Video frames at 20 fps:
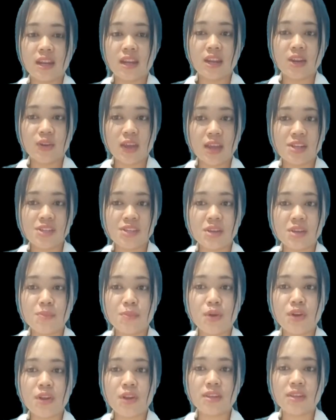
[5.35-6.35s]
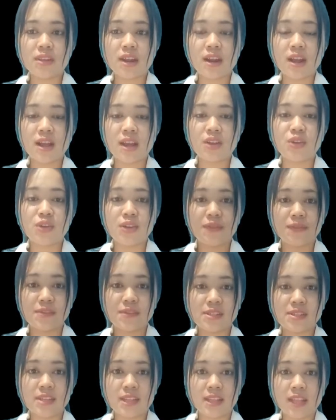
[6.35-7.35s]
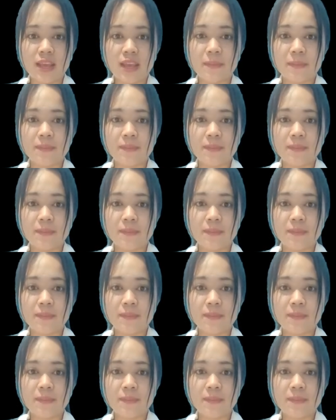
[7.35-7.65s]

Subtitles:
Education, Borneo Tarakan University.